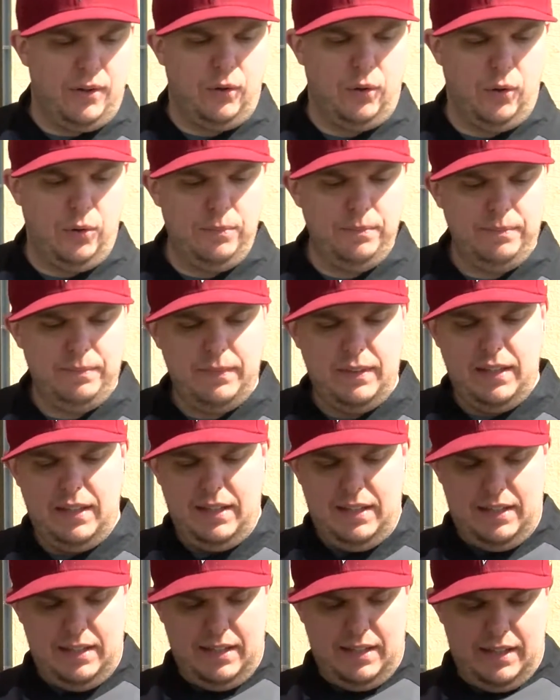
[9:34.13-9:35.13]
home
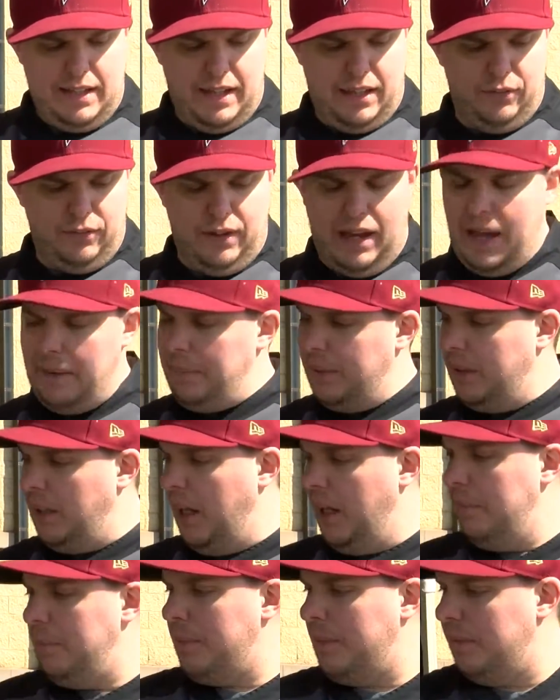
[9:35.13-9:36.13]
and wrap it
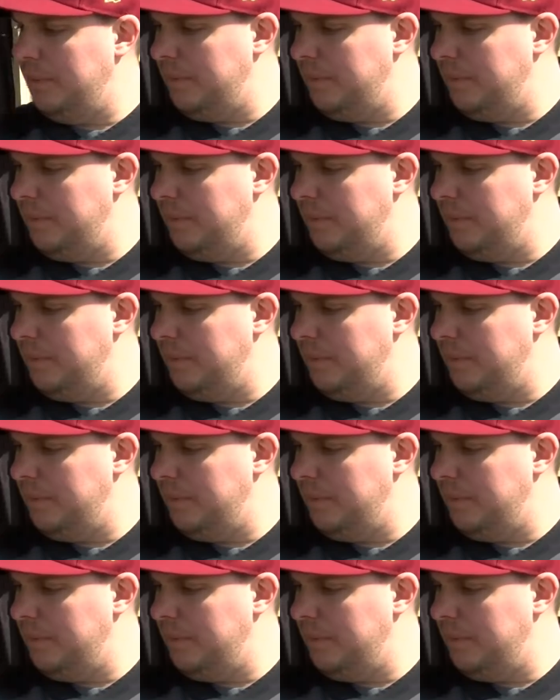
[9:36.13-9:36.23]
up.